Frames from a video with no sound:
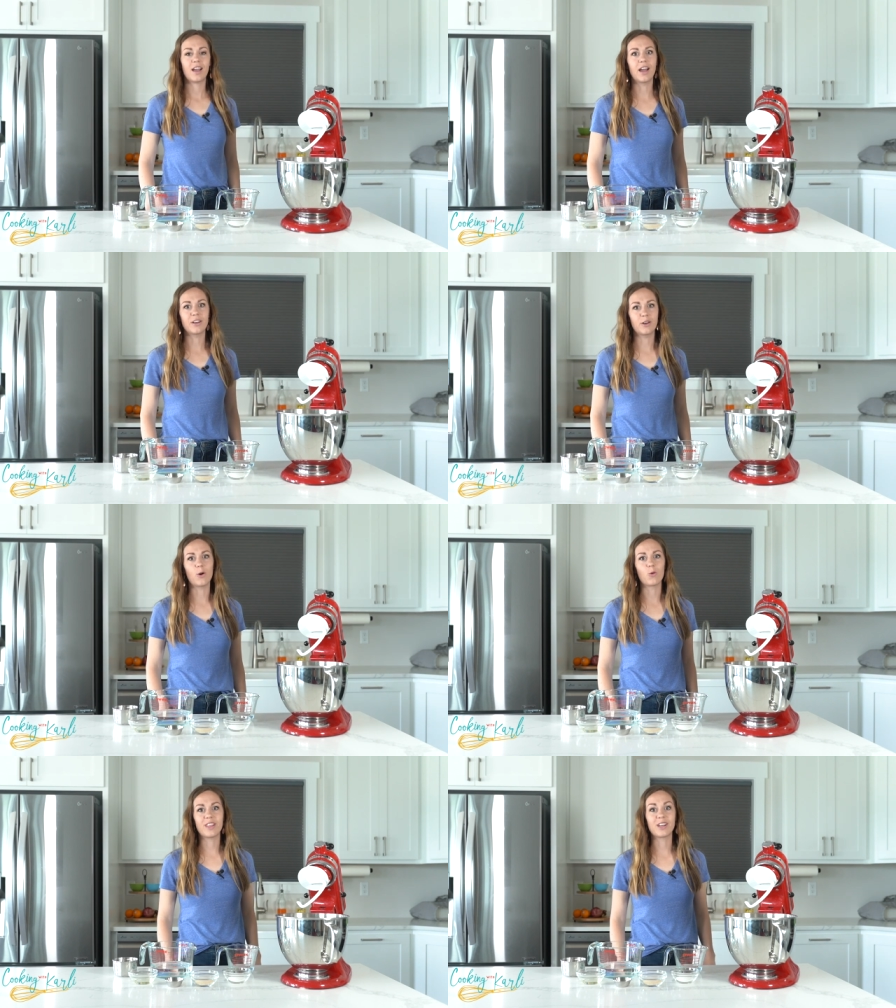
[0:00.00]
And
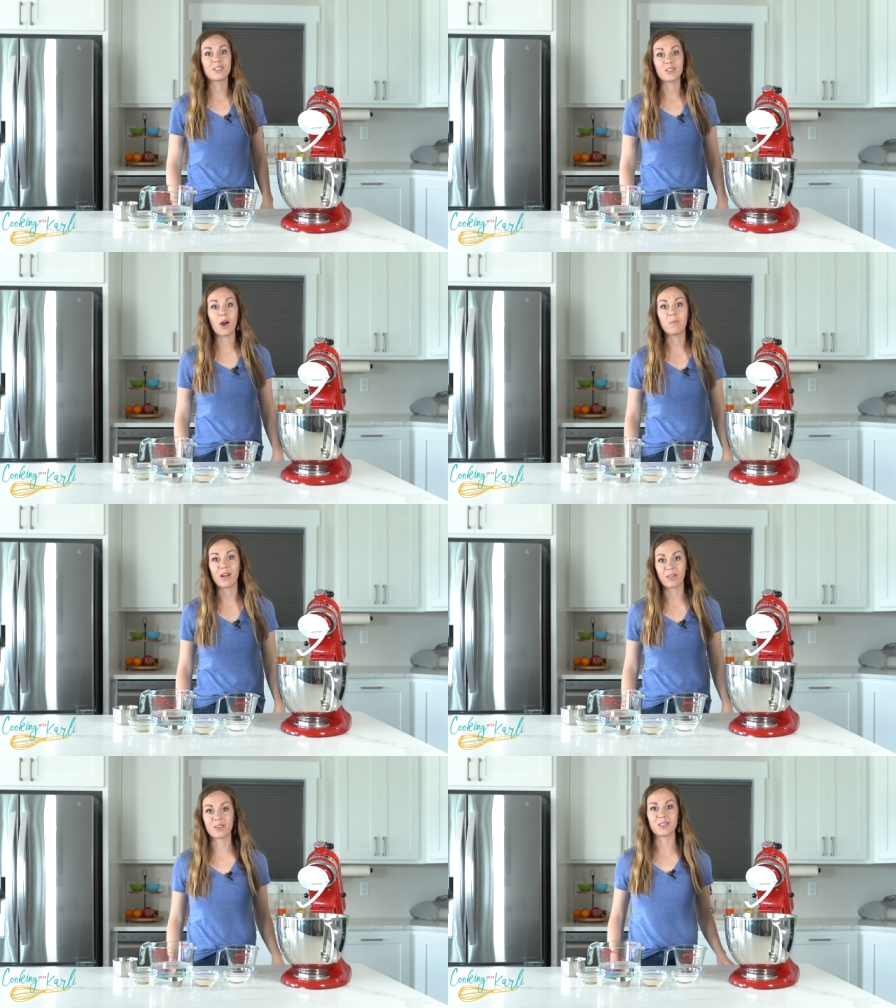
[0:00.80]
no, that is not
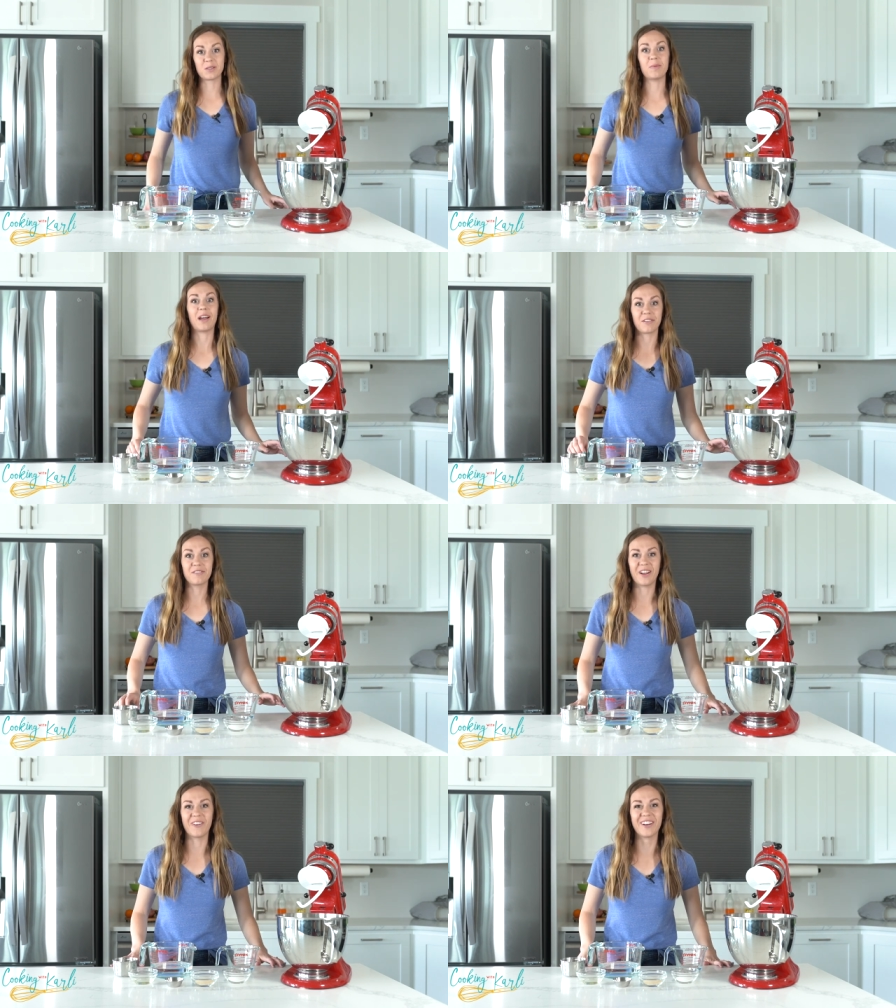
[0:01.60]
my largest bag of
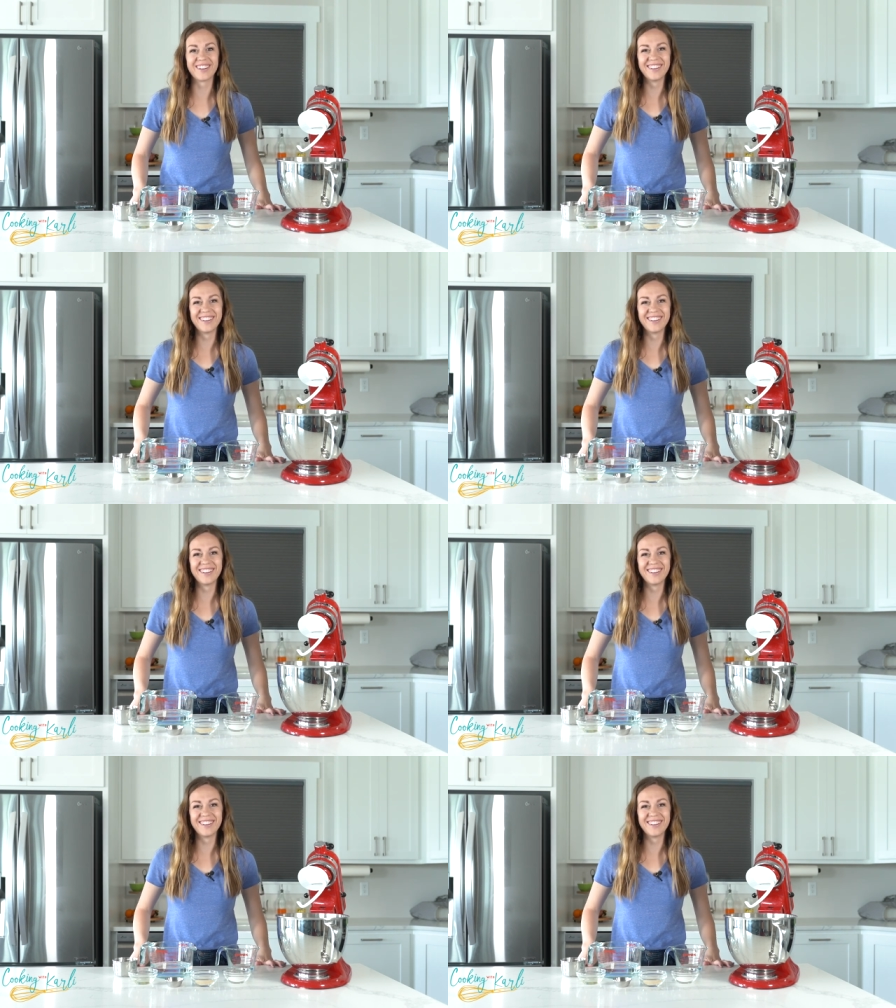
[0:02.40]
flour.